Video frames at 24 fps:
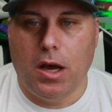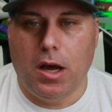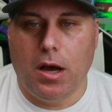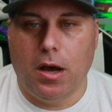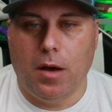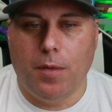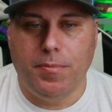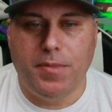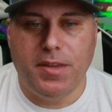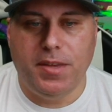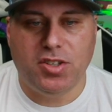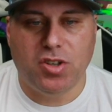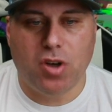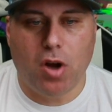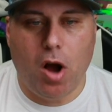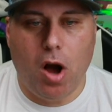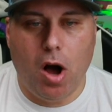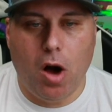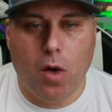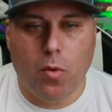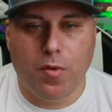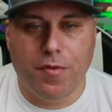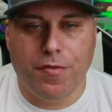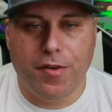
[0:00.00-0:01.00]
These are
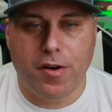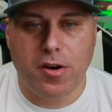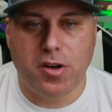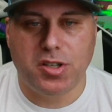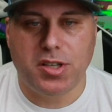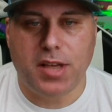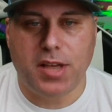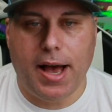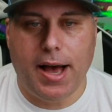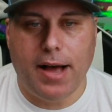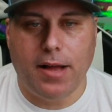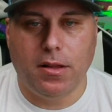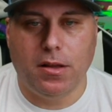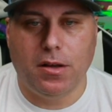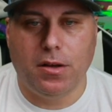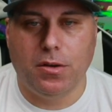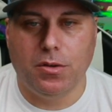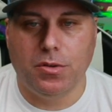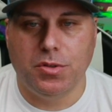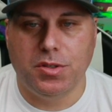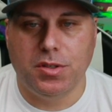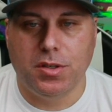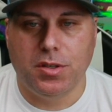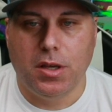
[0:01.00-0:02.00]
all reverse
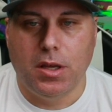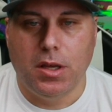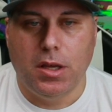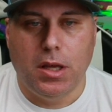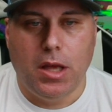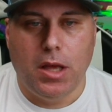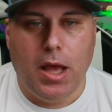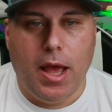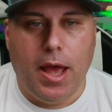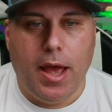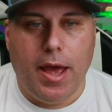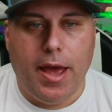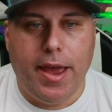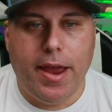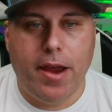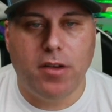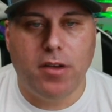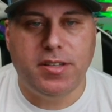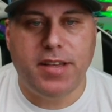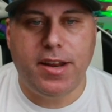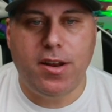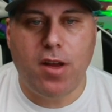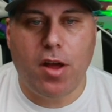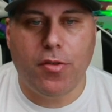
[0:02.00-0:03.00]
hollows.
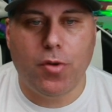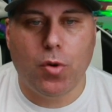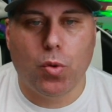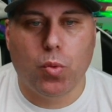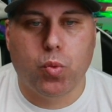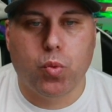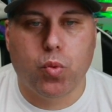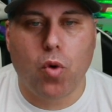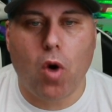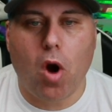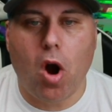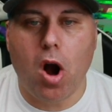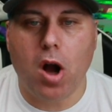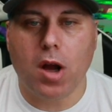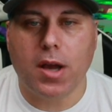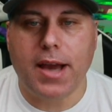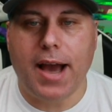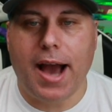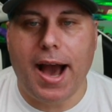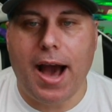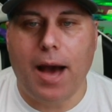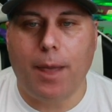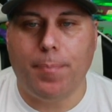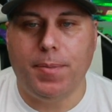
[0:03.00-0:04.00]
Here's another raw
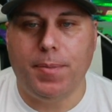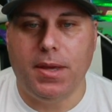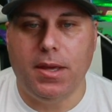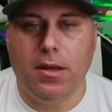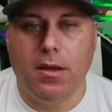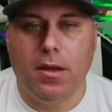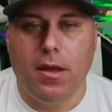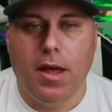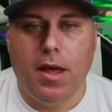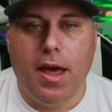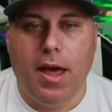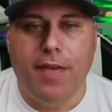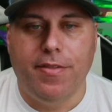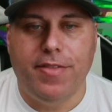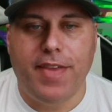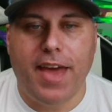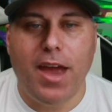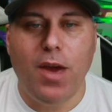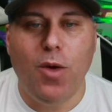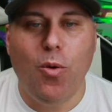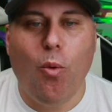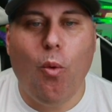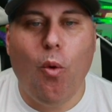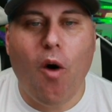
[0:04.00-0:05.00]
copy.
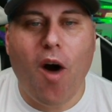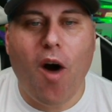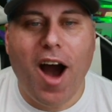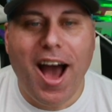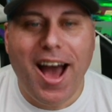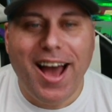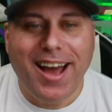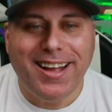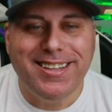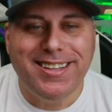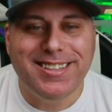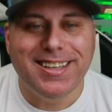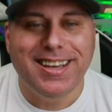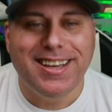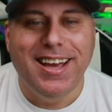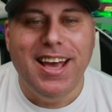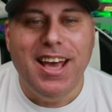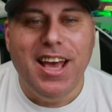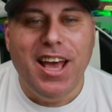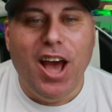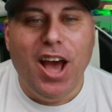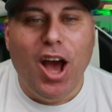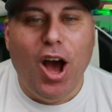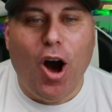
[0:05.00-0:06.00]
They want
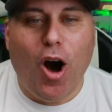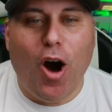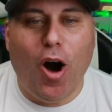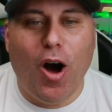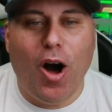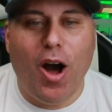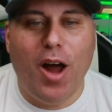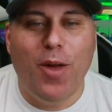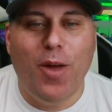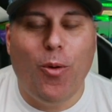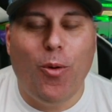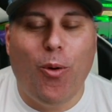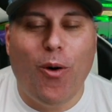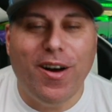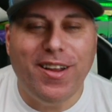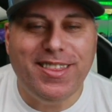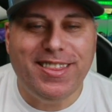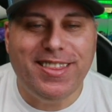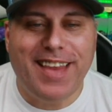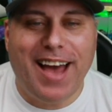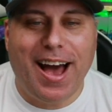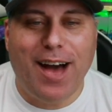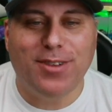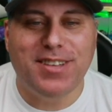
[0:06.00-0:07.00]

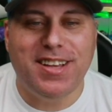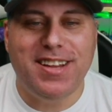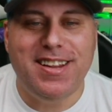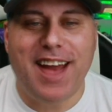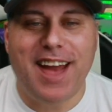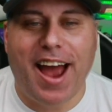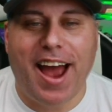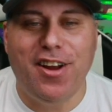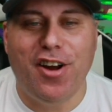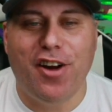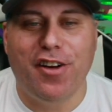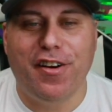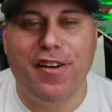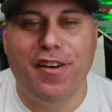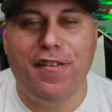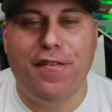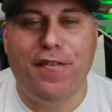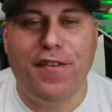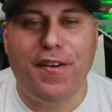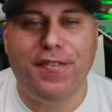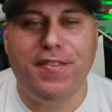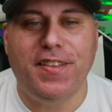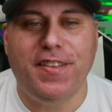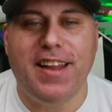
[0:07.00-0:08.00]

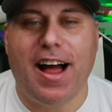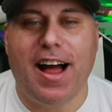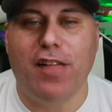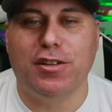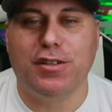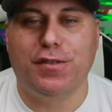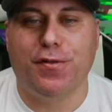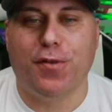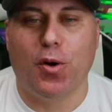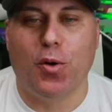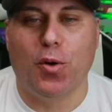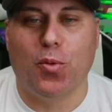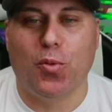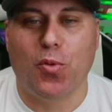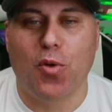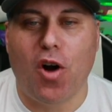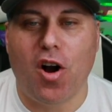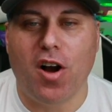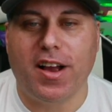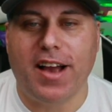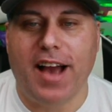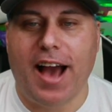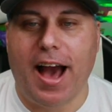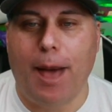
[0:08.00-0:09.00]
$1,950 for a raw
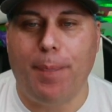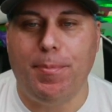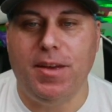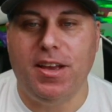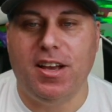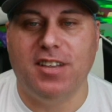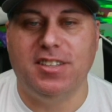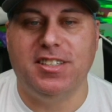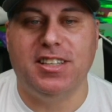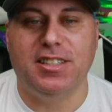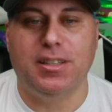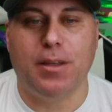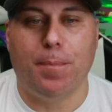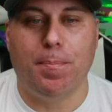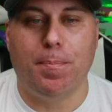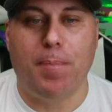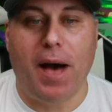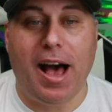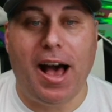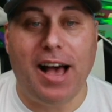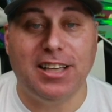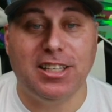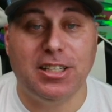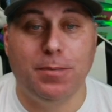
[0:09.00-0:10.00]
copy because it's a
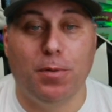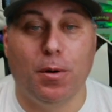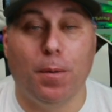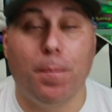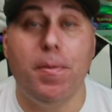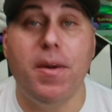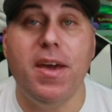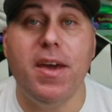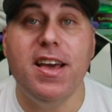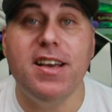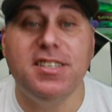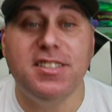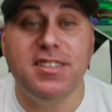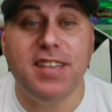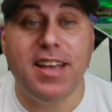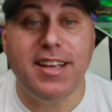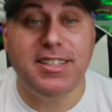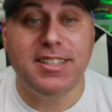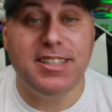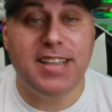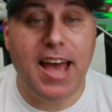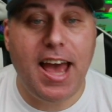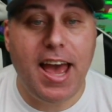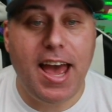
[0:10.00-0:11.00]
possible PSA
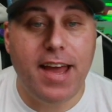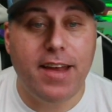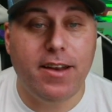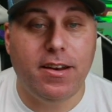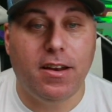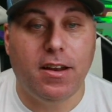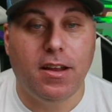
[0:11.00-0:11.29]
10.